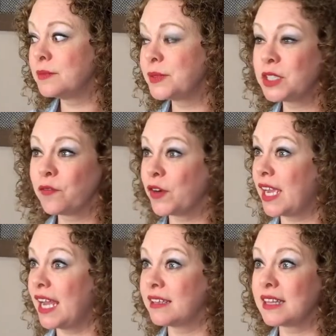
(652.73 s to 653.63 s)
But don't
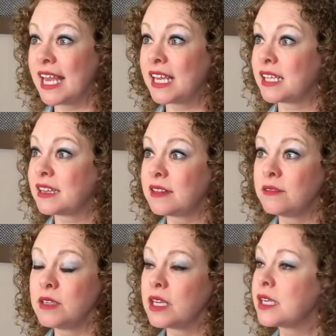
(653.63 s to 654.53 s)
forget, like
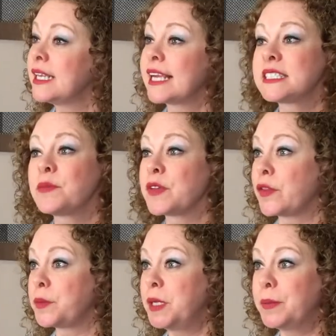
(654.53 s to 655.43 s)
connecting with
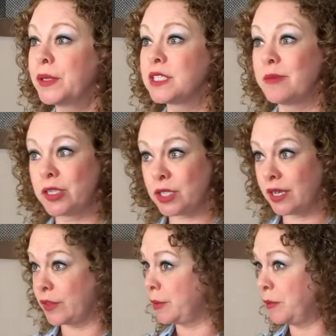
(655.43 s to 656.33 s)
other people,
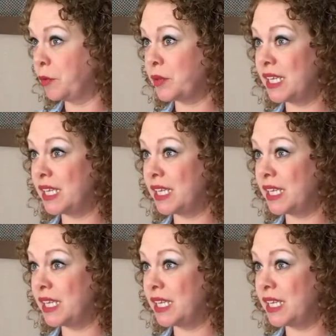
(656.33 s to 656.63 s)
especially other people with